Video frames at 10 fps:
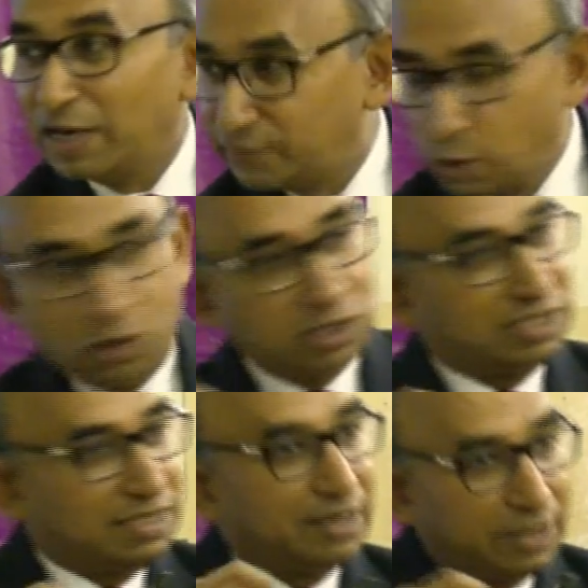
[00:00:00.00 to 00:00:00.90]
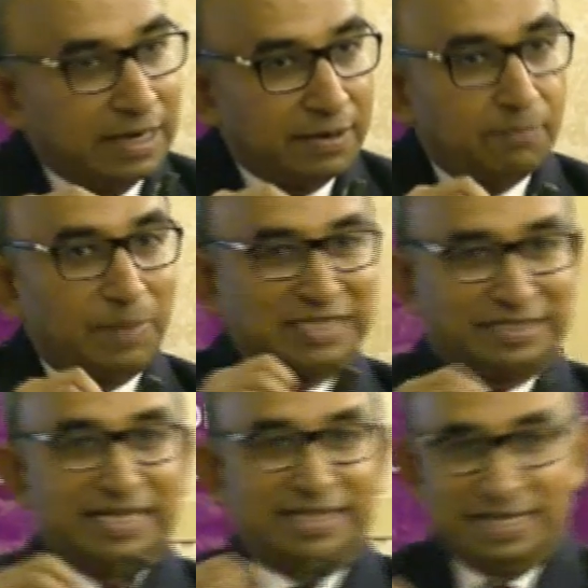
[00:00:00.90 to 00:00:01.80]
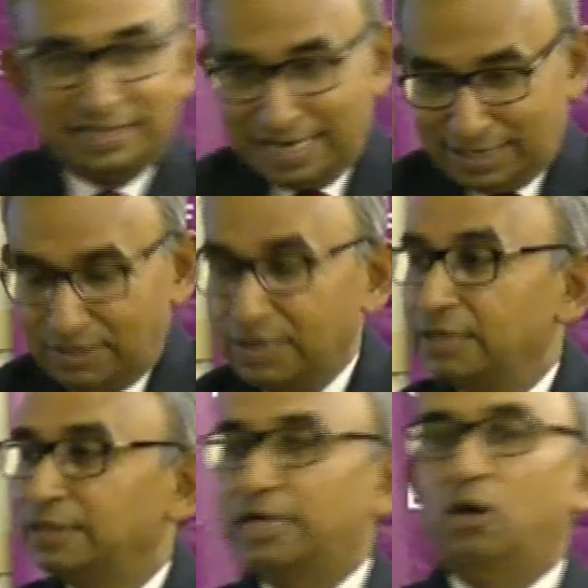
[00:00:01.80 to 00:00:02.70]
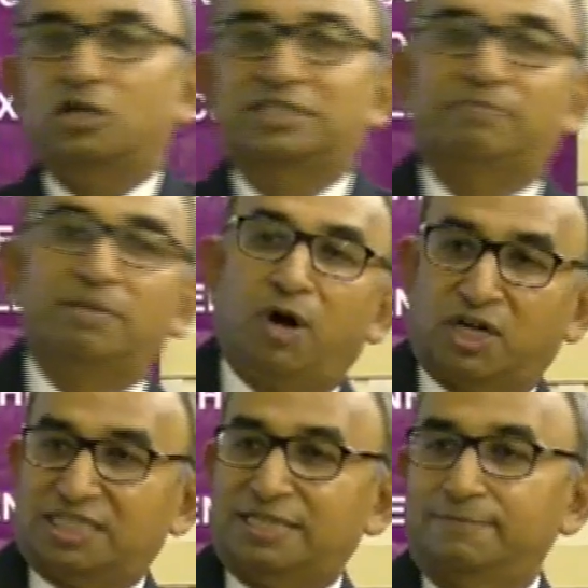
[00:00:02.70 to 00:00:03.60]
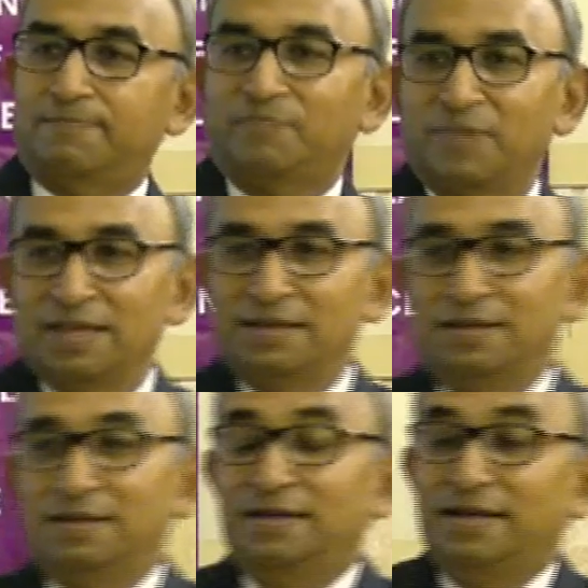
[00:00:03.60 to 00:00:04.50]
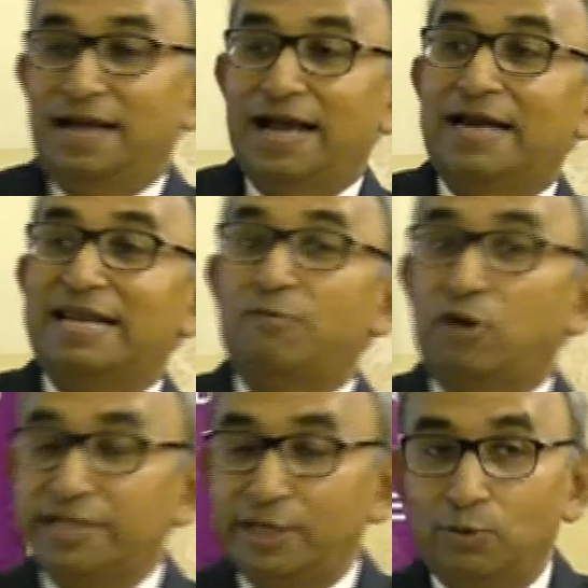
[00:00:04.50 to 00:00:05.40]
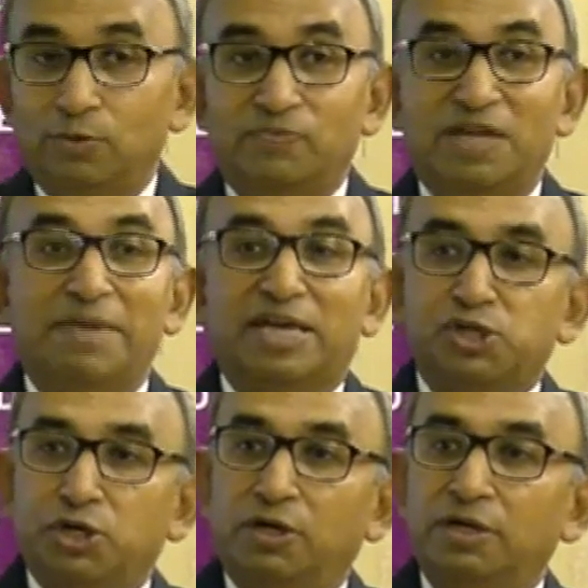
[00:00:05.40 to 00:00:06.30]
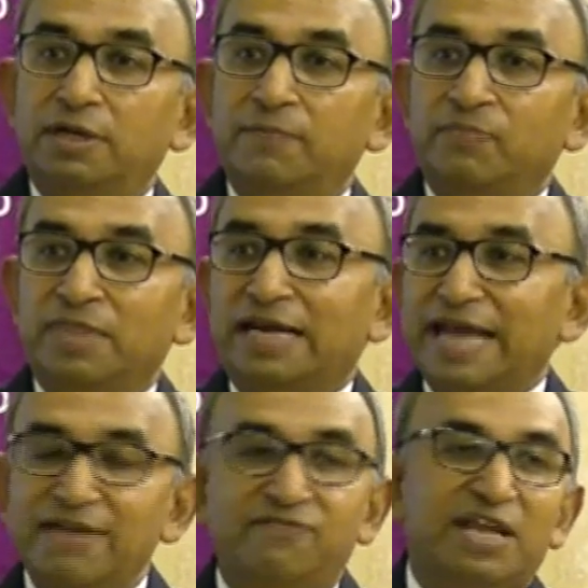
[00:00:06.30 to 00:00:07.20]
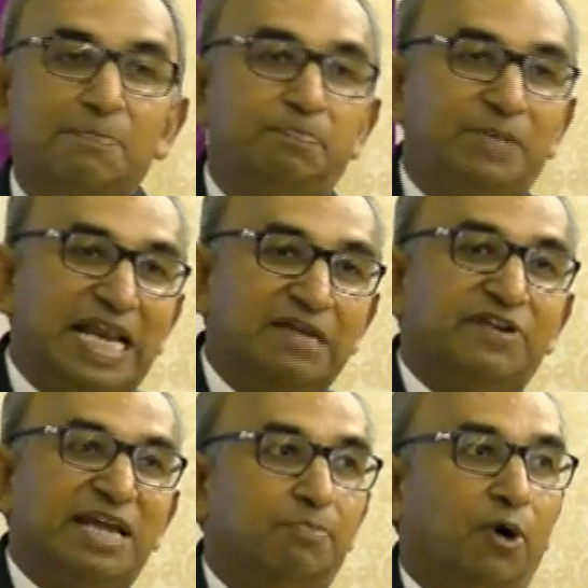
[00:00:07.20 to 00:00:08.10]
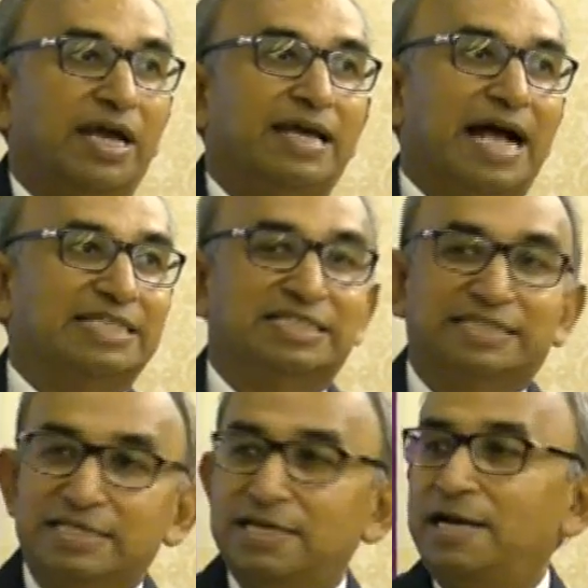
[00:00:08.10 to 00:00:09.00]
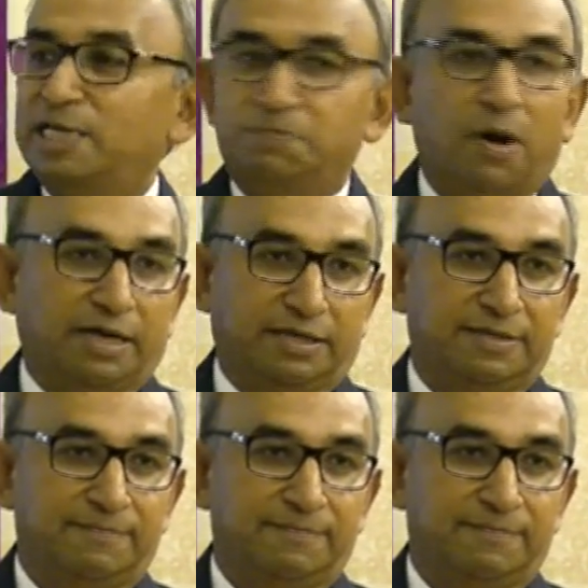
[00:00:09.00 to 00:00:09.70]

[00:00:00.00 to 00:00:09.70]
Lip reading: of those plastic things that locks up the box. And then what do? They make sure that every delivery boy has a scissor in his pocket,